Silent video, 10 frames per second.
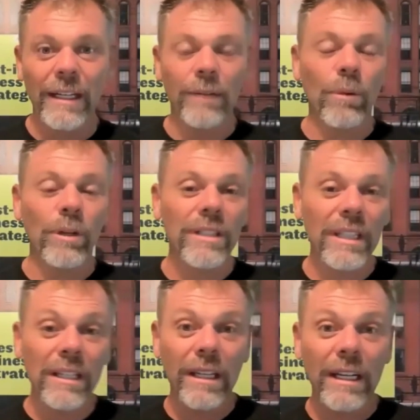And once
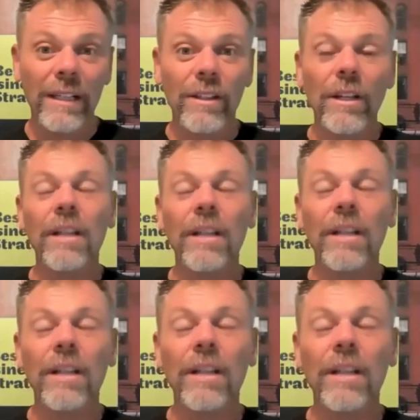they connect the dots,
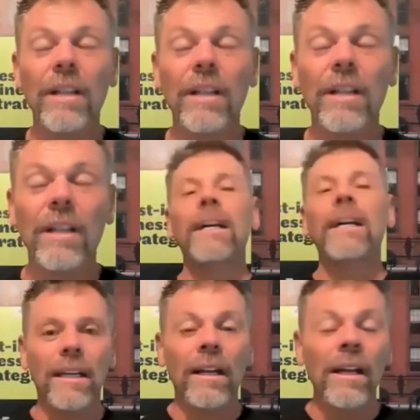like, oh,
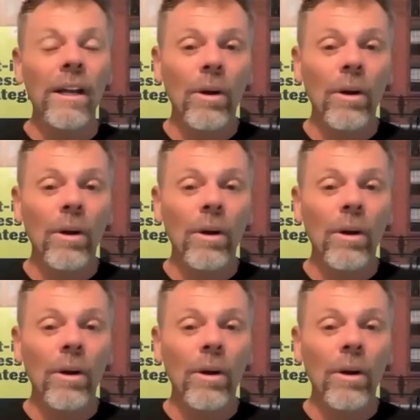that's it.